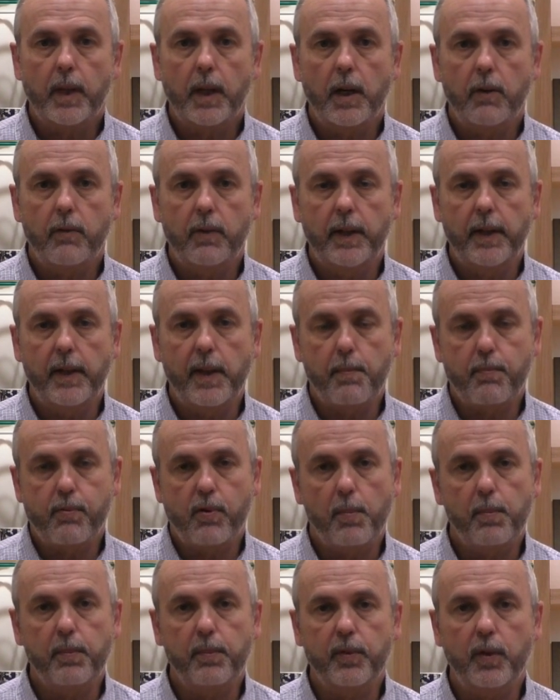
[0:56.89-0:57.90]
uh, really the
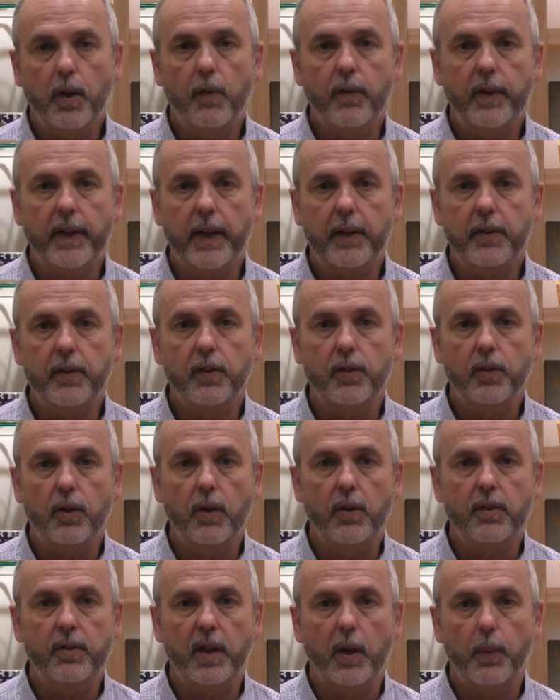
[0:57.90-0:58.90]
problem solving
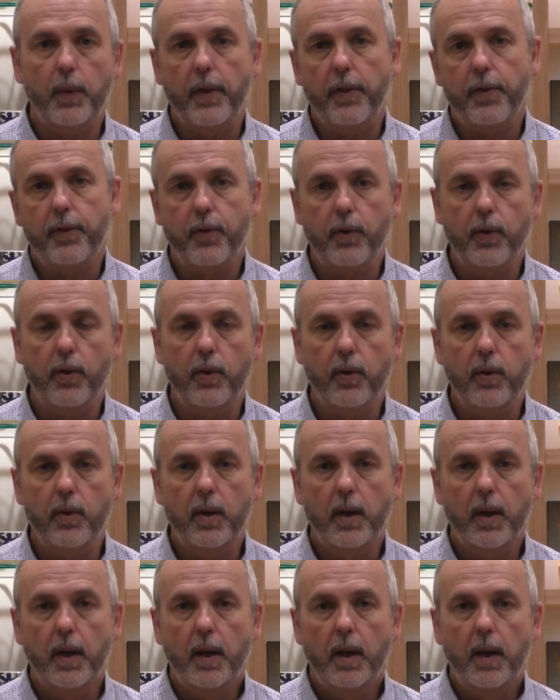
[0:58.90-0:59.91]
exercise that I went
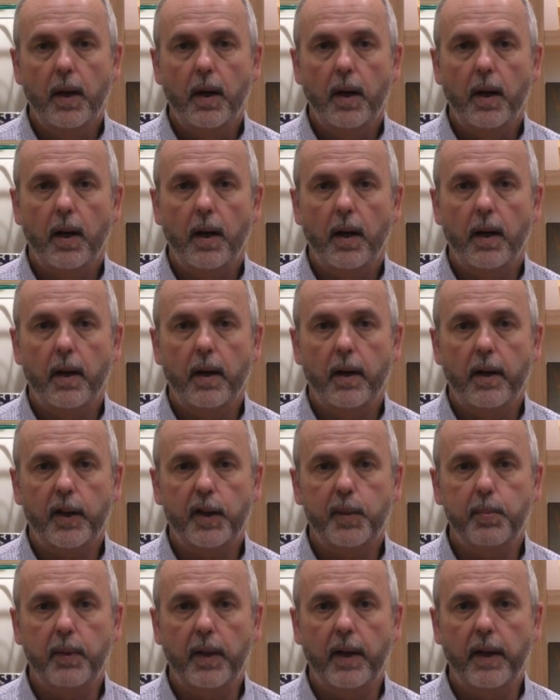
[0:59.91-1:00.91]
through, uh,
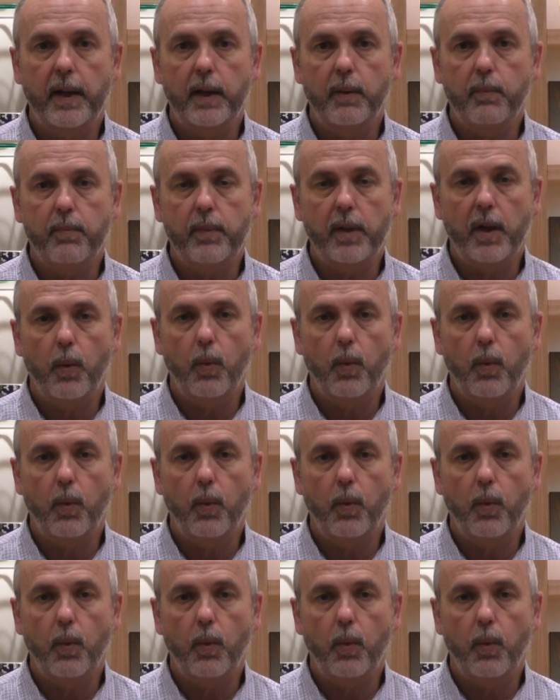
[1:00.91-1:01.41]
explain you